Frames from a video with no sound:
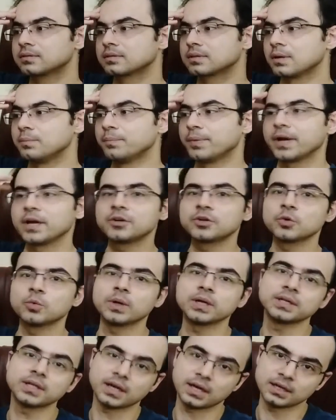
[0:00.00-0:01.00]
compared to
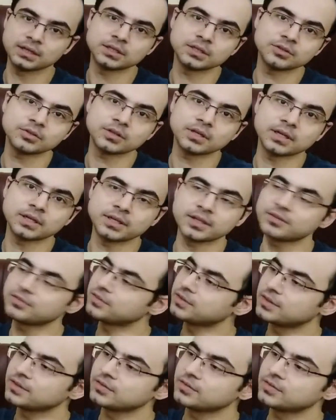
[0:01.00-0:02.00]
what the other
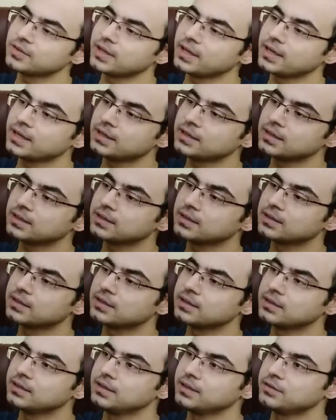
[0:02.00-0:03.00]
contestants did,
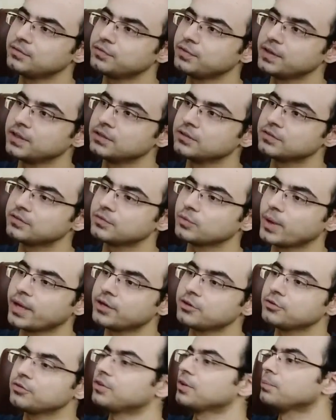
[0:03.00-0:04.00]
it feels
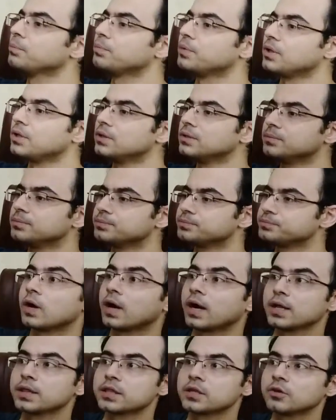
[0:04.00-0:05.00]
way too simple.
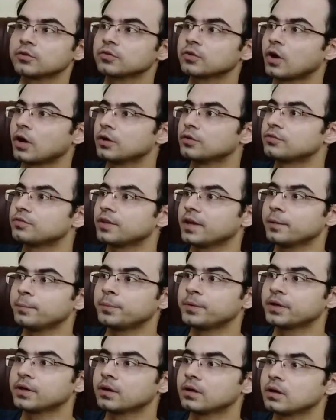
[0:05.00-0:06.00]
Gracia's
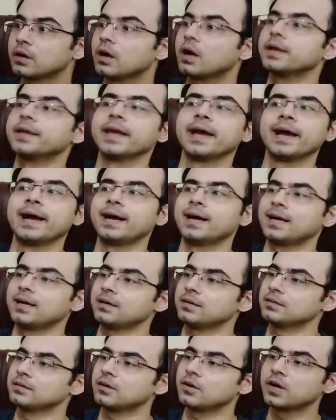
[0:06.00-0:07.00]
concept.
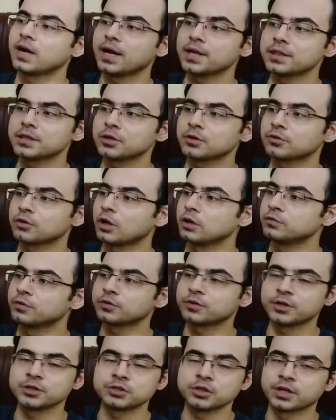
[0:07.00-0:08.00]
Yeah, Gracia's also
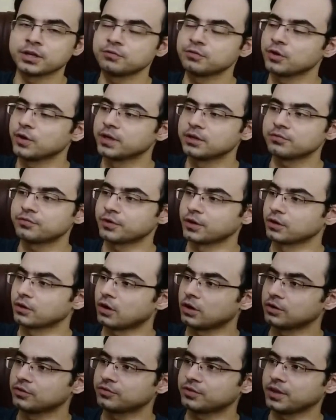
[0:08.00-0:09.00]
going to give you a different
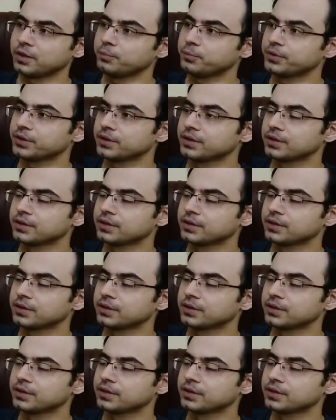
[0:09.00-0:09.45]
concept.